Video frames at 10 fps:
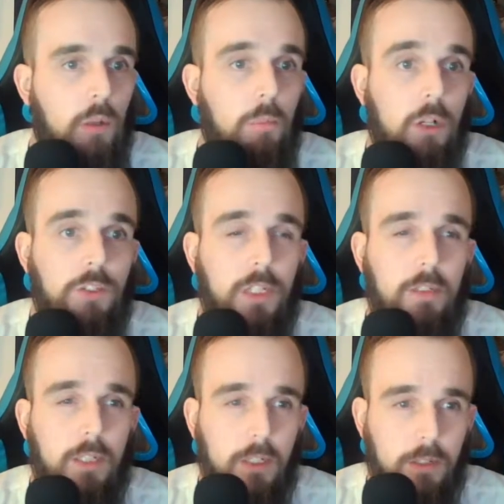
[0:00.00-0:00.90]
March
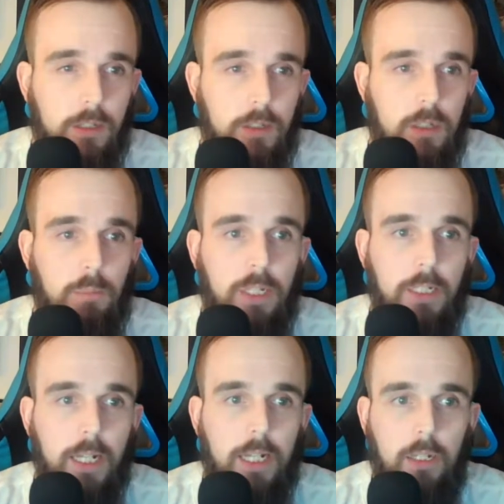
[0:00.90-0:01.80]
18th is the
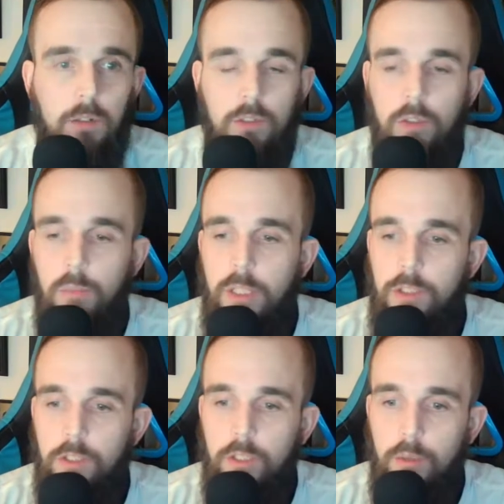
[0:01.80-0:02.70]
big date, so make
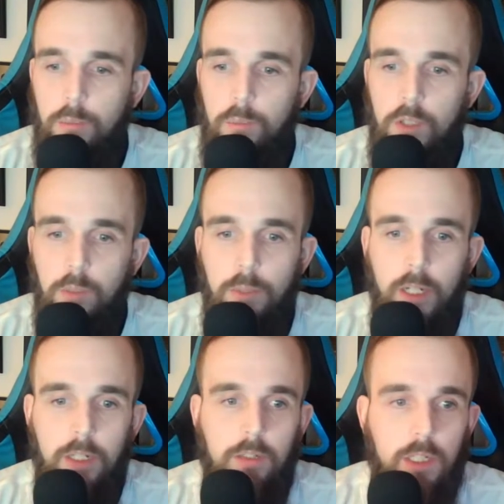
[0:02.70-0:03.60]
sure you're
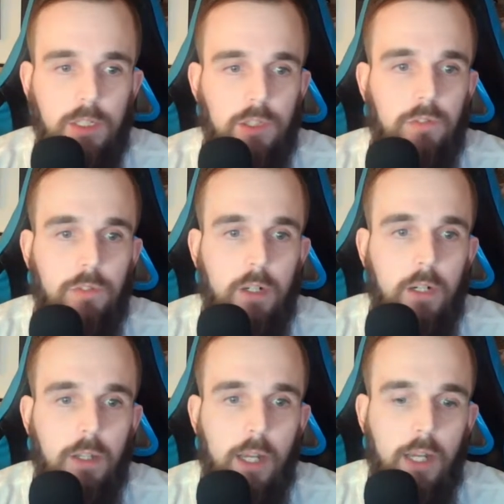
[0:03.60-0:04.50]
paying attention for
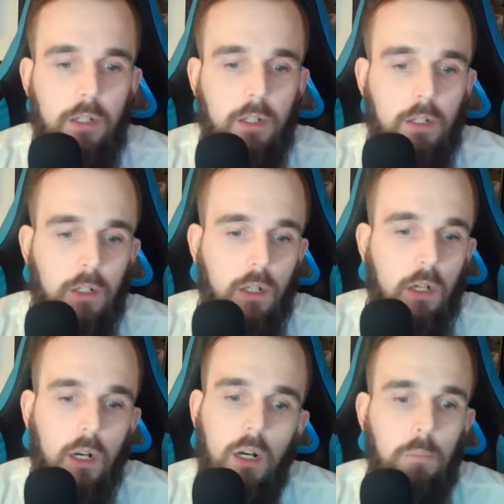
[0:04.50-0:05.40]
all that.
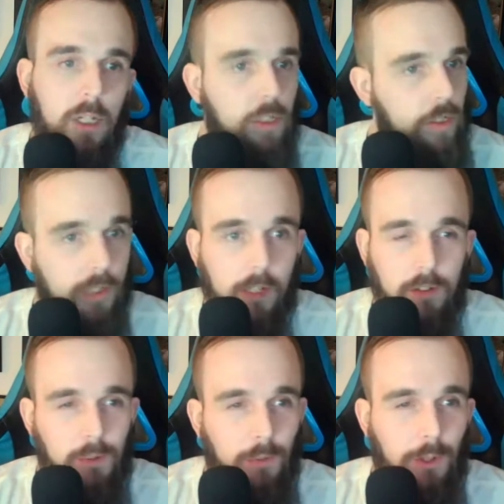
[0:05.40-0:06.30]
Make sure you're
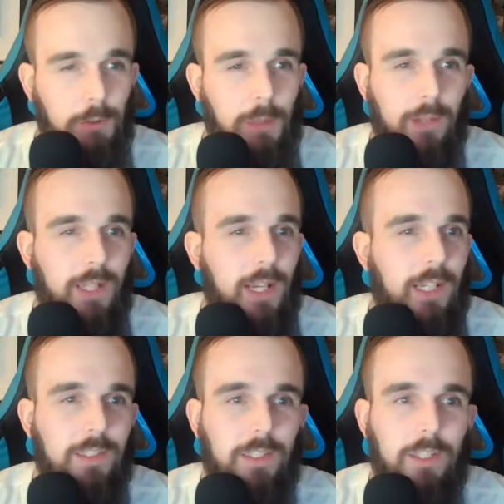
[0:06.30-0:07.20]
telling some friends about
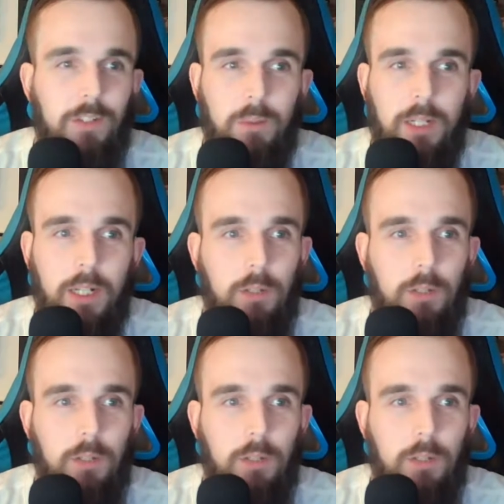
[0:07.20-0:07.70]
Dynasty Owner, man.